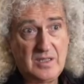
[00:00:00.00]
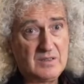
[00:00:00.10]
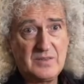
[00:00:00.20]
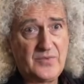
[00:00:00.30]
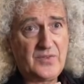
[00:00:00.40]
you
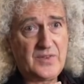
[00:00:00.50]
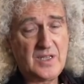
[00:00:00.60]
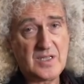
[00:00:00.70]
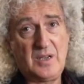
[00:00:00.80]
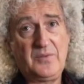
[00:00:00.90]
know, it's 50
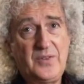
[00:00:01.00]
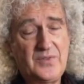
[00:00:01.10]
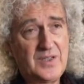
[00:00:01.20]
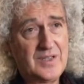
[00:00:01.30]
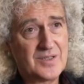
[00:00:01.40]
years. I'm
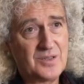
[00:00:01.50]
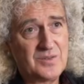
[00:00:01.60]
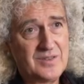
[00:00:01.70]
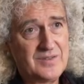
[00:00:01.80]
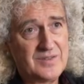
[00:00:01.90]
50 years
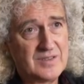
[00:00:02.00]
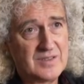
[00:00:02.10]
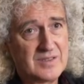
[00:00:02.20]
older, and